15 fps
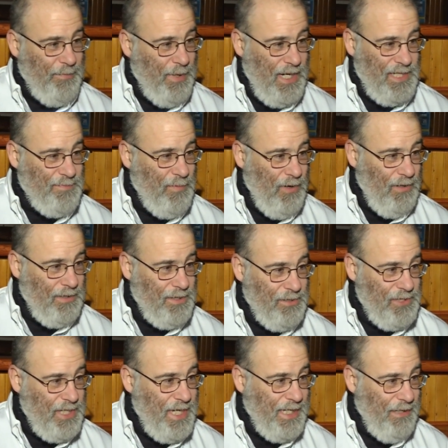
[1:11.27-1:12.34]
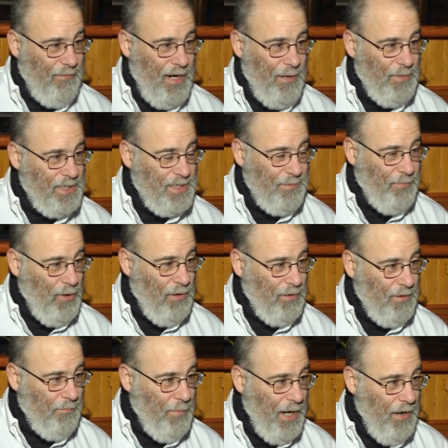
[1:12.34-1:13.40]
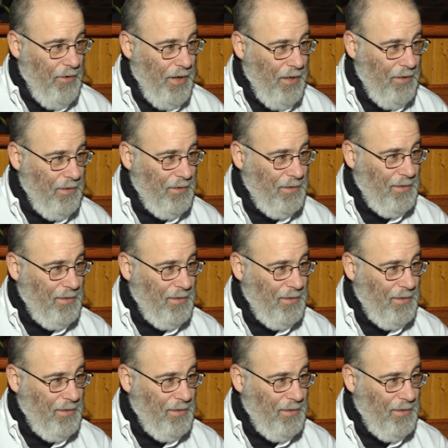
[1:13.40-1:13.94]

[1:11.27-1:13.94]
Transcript: in baseball until Jackie Robinson broke the barrier.